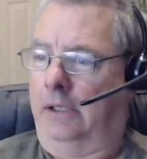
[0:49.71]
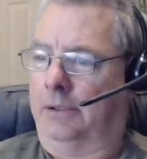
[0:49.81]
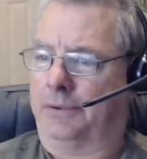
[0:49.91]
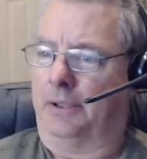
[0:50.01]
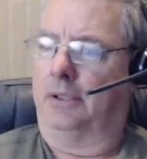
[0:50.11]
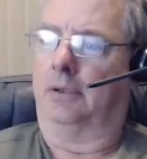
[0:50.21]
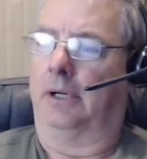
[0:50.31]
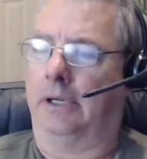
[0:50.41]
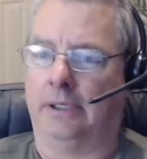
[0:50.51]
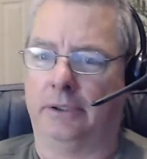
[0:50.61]
So
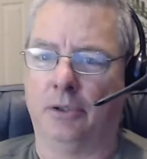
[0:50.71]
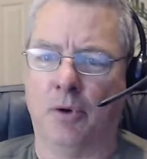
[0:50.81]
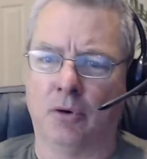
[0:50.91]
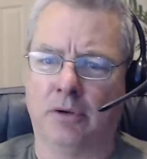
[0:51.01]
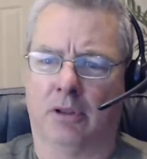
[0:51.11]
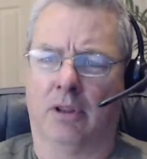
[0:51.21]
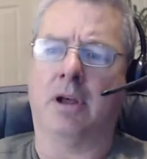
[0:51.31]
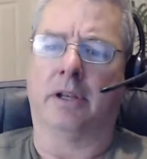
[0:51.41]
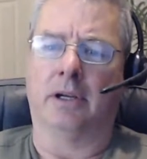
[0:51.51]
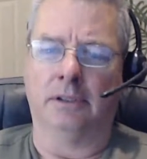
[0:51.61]
you mowed the
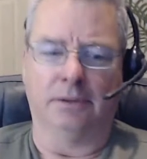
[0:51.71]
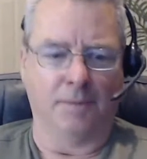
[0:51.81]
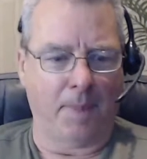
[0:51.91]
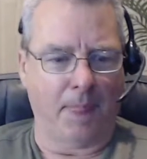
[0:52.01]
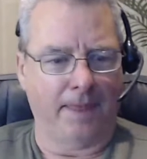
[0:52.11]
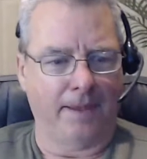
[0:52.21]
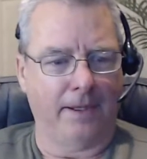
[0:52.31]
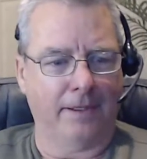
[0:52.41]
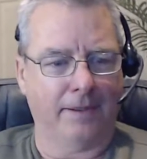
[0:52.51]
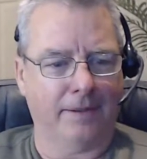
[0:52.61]
lawn,
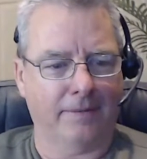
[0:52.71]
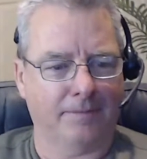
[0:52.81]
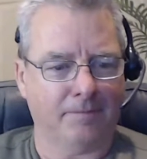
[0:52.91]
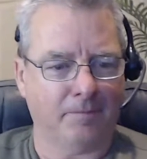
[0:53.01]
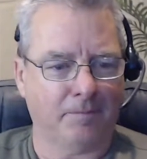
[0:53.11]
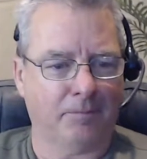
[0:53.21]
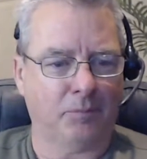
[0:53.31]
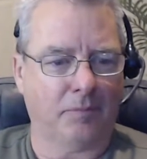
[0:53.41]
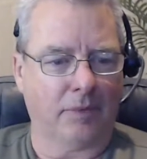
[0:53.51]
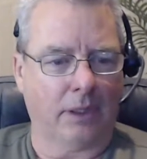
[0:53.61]
huh?
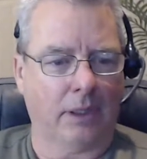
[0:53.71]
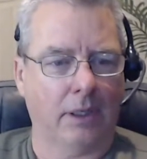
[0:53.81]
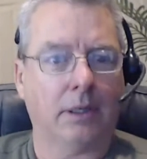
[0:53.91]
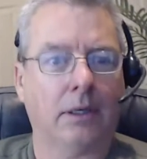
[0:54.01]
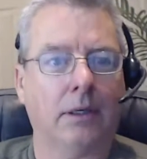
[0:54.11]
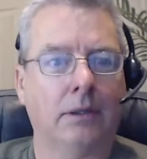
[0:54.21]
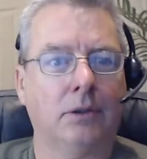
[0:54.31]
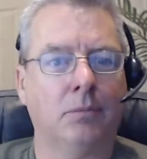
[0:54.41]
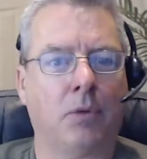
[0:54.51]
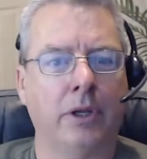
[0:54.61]

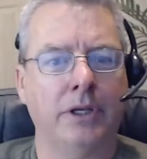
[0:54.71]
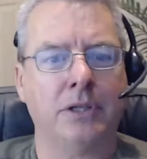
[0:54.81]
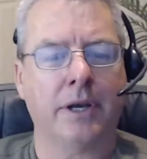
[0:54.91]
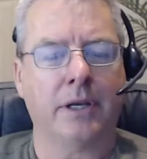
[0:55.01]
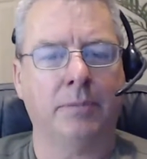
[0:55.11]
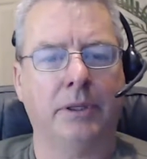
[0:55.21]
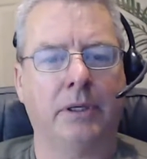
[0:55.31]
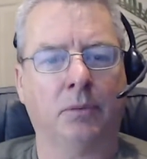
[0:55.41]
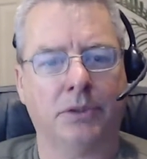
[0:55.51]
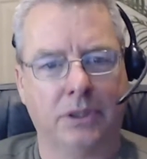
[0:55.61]
Barney's not going to be there.
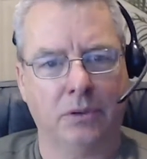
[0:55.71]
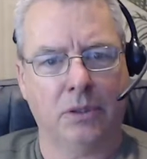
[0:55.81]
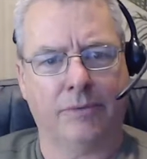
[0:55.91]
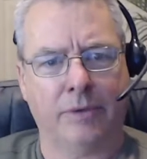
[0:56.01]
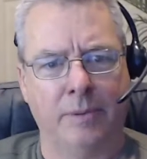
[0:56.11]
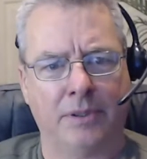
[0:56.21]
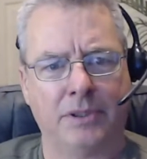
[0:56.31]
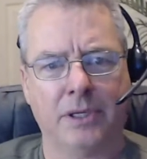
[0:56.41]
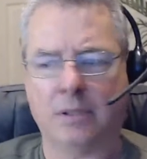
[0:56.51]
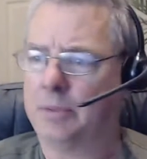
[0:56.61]
We'll see if anybody else is
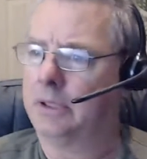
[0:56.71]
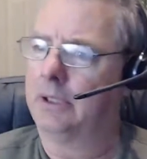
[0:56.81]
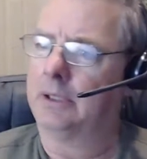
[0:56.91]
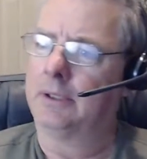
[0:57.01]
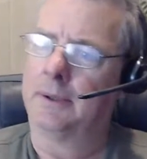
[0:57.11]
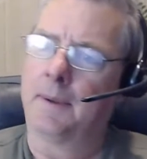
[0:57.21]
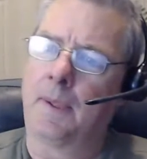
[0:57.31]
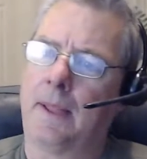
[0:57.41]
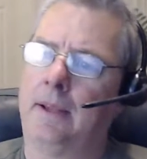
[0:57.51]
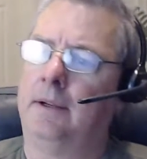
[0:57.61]
going to be here,
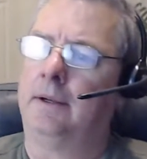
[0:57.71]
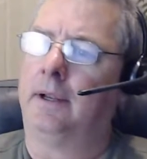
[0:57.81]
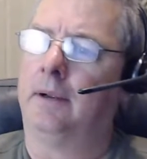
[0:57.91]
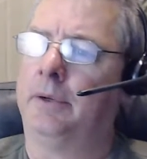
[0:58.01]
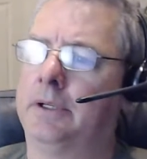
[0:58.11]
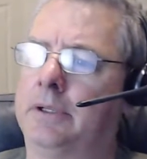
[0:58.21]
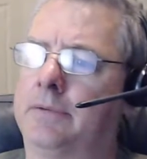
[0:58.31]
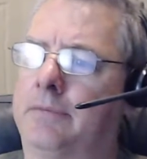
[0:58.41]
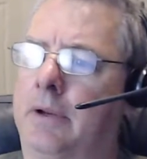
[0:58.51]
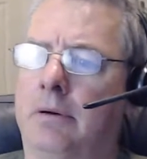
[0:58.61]
and we can just
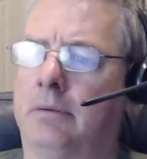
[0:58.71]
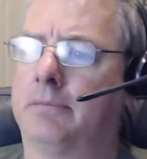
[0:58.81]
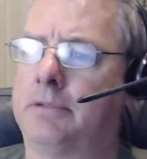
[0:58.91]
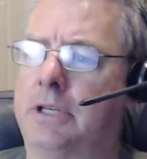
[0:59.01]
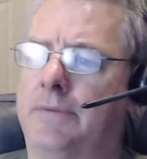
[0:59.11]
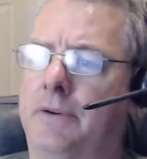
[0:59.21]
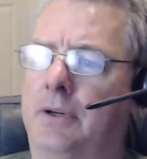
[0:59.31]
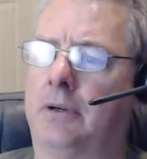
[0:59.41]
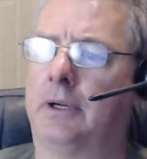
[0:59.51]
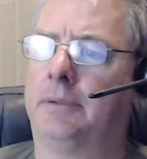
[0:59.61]
see if your